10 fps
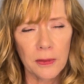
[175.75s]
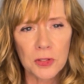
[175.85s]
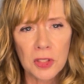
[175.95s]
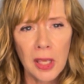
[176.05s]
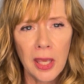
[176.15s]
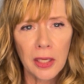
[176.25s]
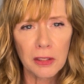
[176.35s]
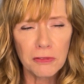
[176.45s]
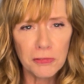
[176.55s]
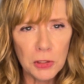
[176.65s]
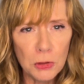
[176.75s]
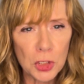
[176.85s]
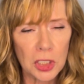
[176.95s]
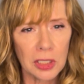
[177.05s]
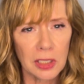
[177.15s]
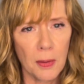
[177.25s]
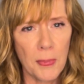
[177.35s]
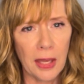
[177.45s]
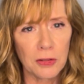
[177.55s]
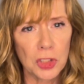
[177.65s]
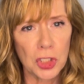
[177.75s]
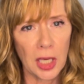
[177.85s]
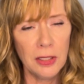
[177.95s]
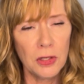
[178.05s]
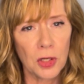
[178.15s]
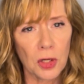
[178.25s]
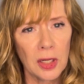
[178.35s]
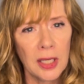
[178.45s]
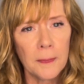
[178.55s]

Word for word: There's confusion about gender.